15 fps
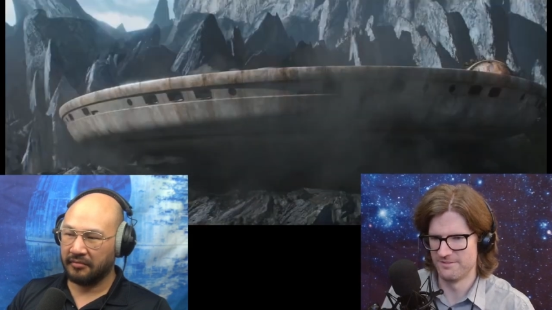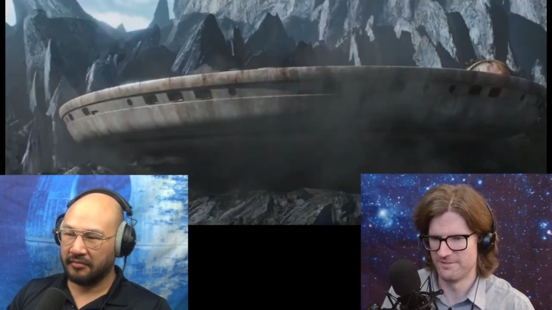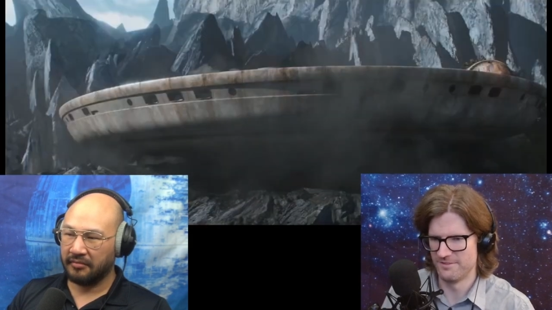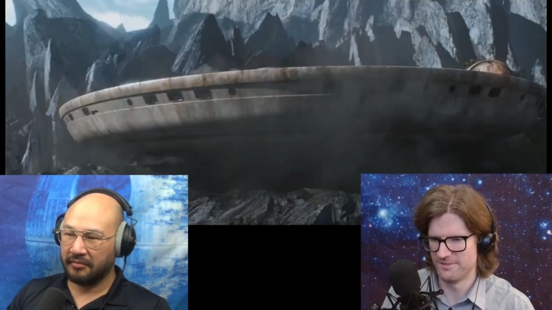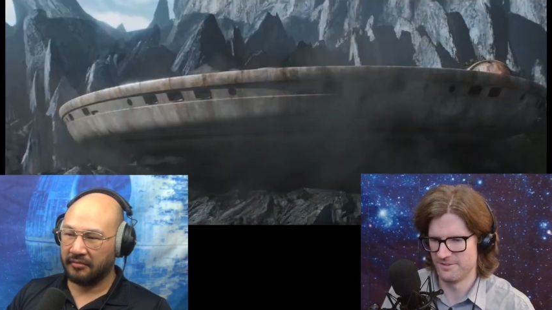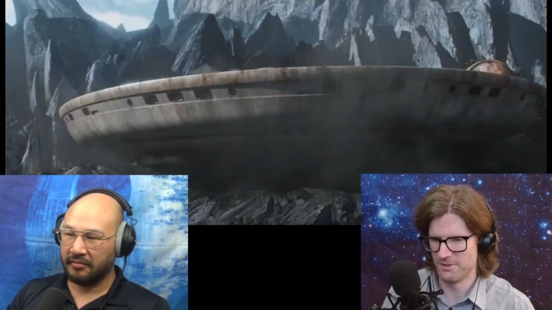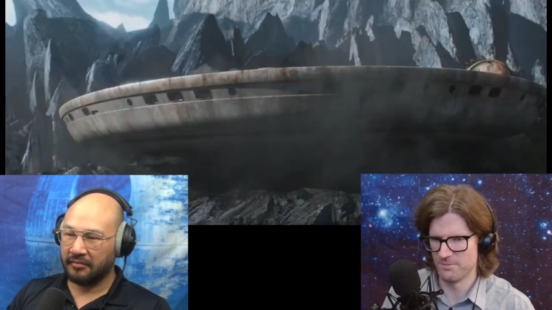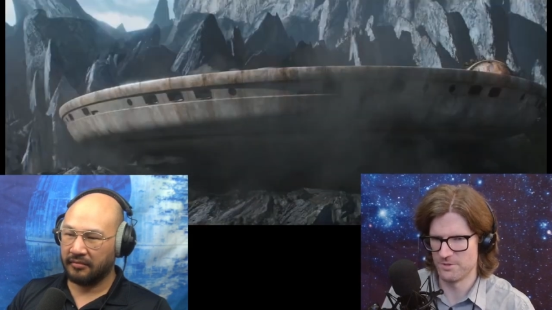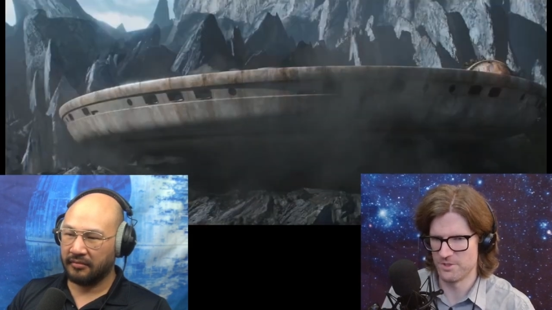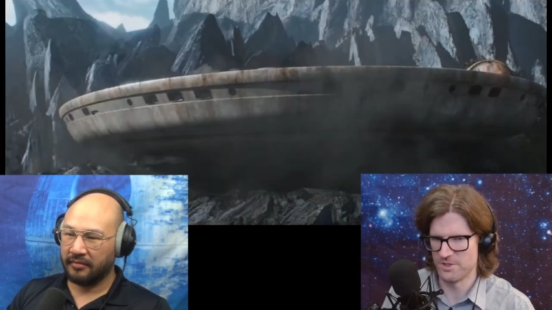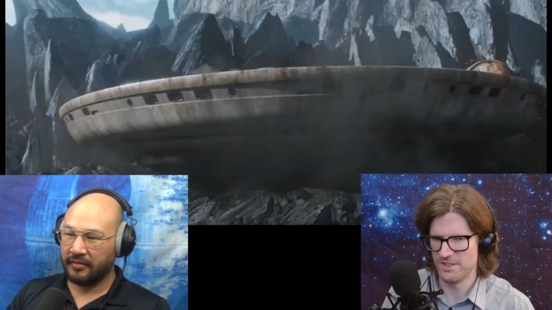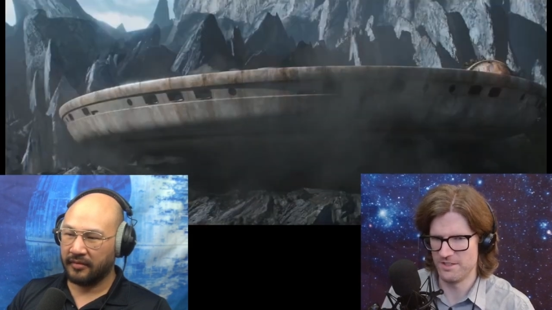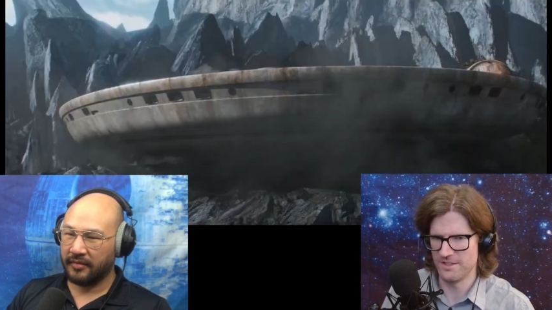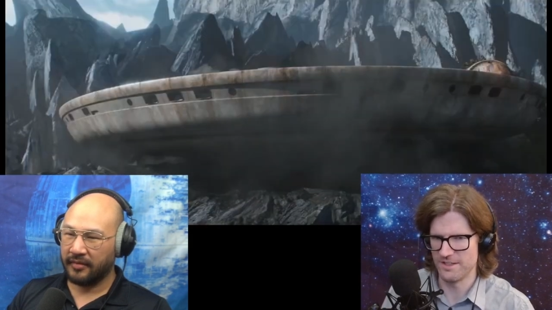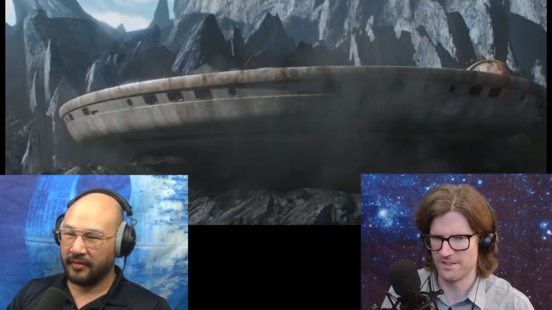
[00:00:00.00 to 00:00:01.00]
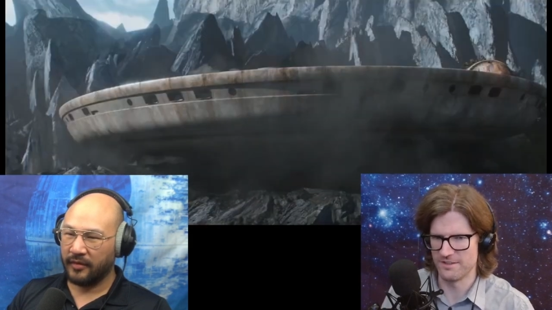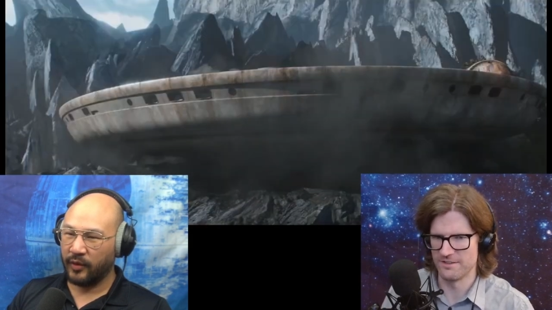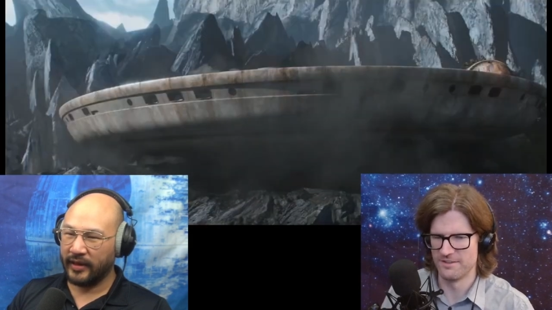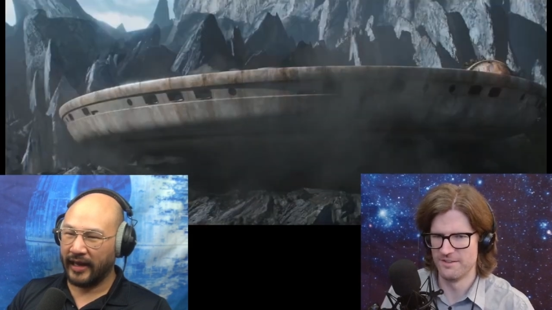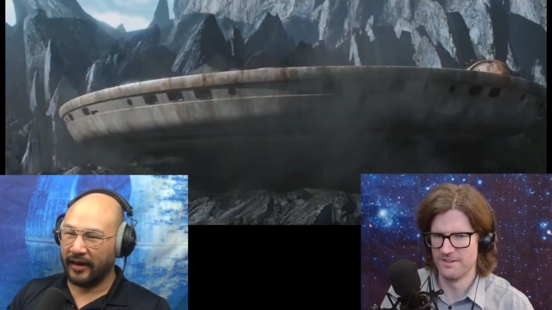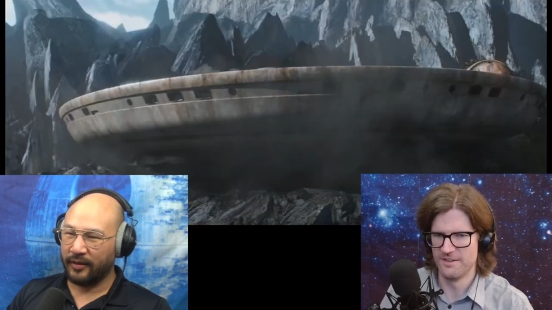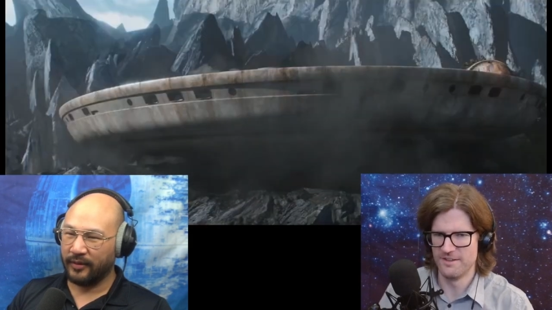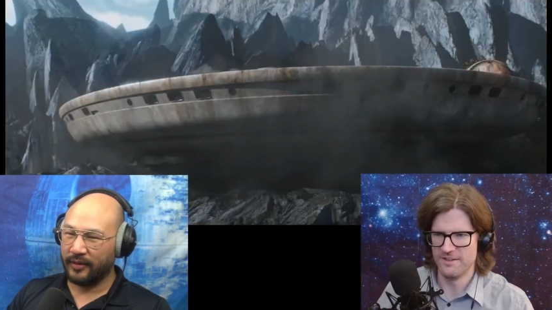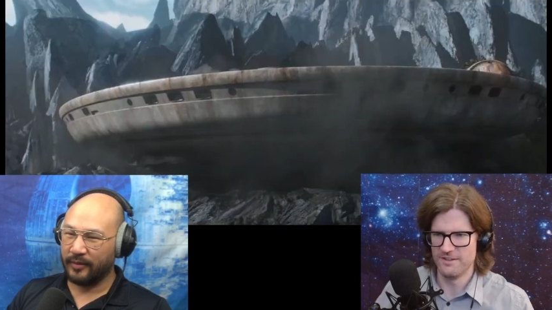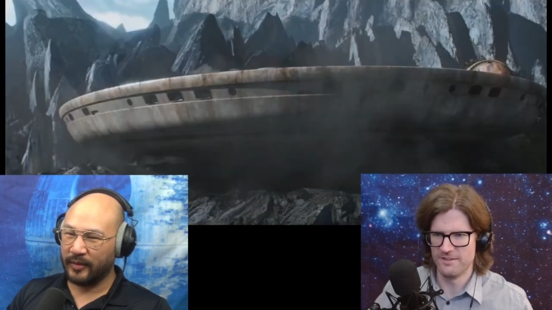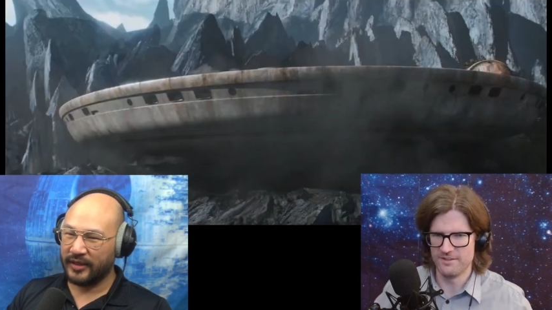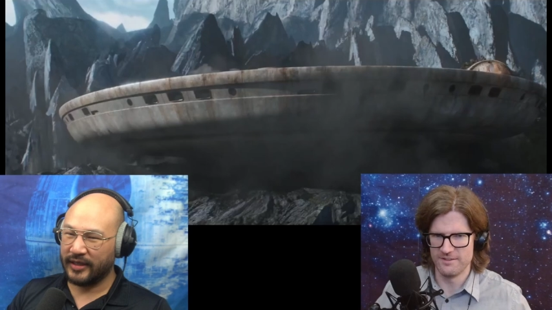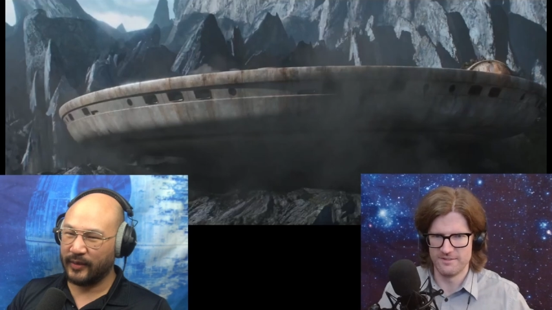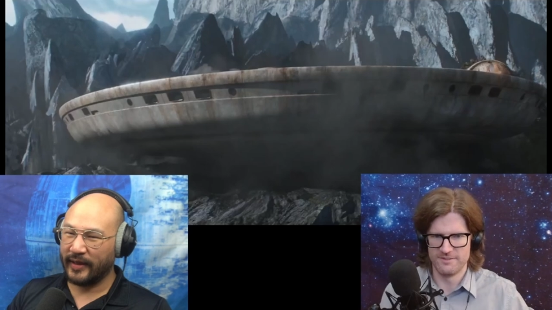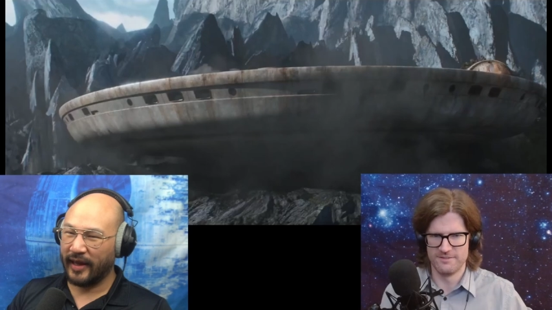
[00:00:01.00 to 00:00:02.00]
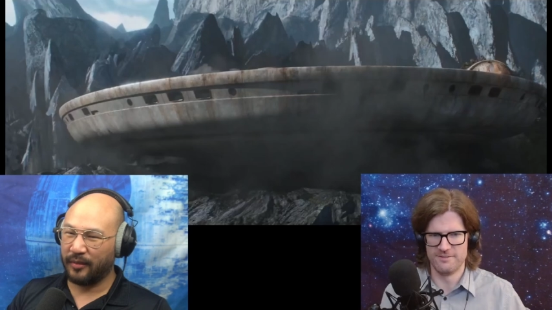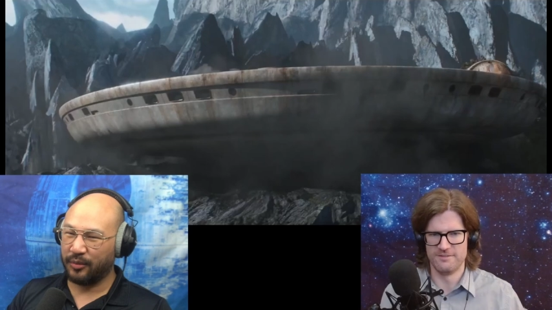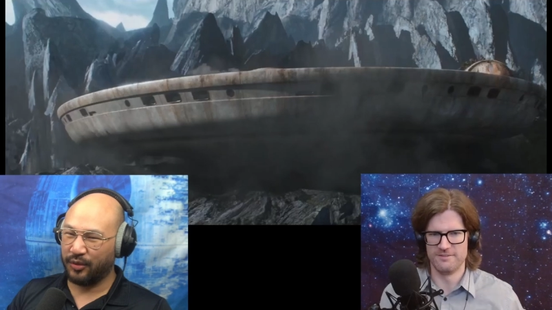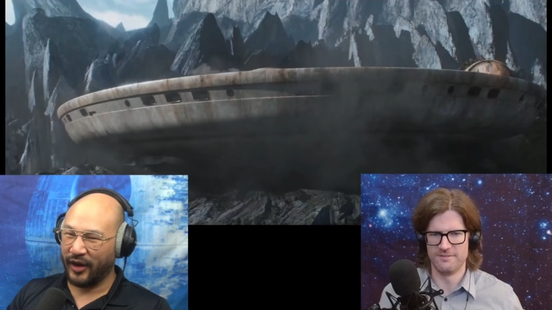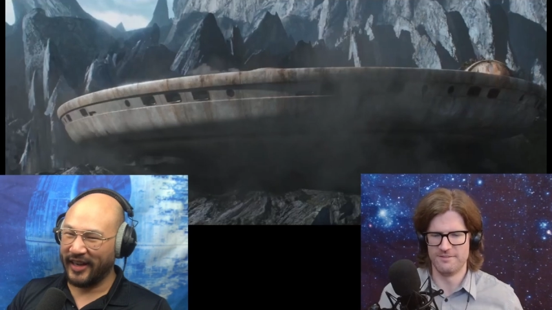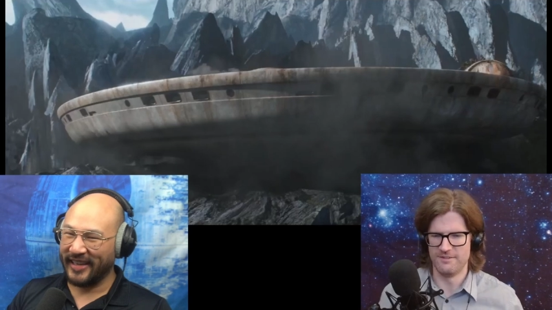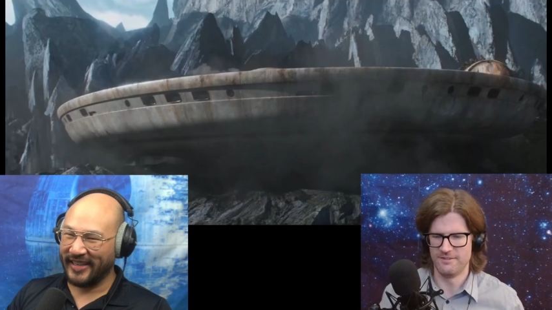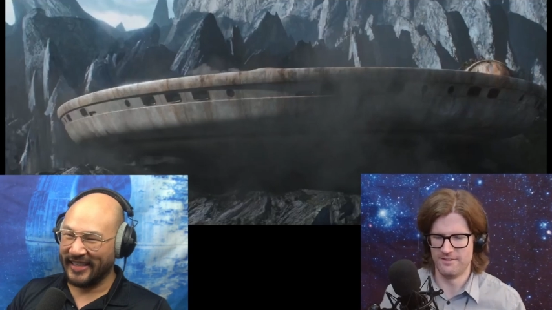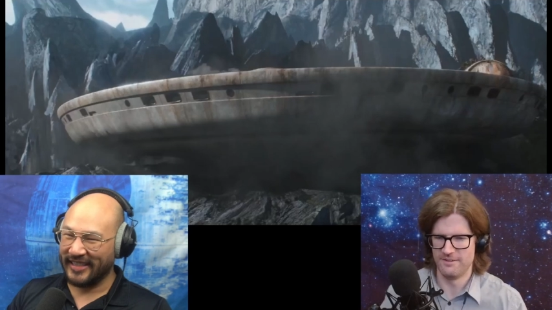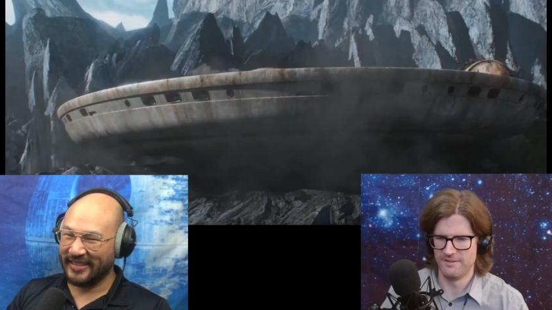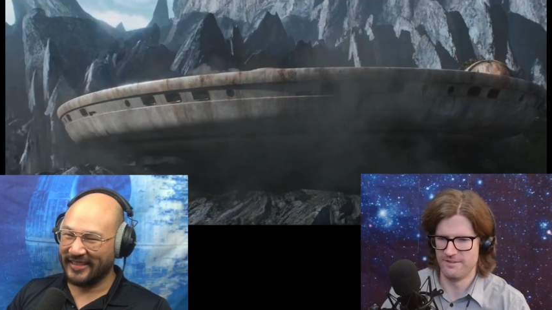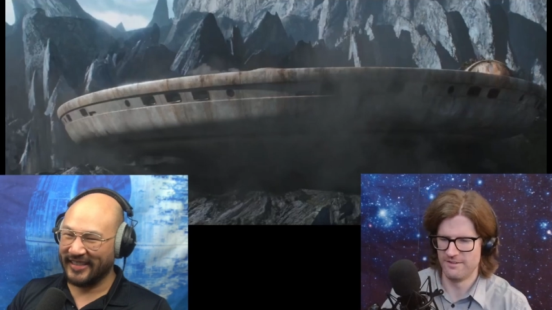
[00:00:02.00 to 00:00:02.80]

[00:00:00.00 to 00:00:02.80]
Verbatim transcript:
Speaker 1: little machine like a
Speaker 2: without machine without breaking it.